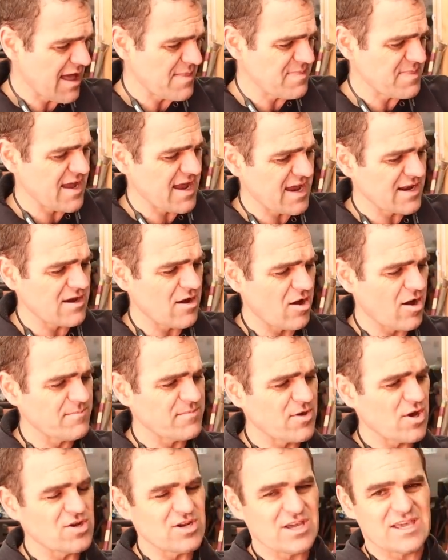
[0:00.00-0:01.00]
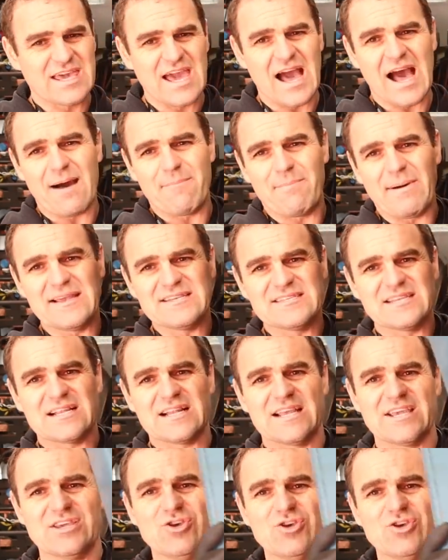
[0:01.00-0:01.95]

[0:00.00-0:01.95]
And then I'm going to cut basically a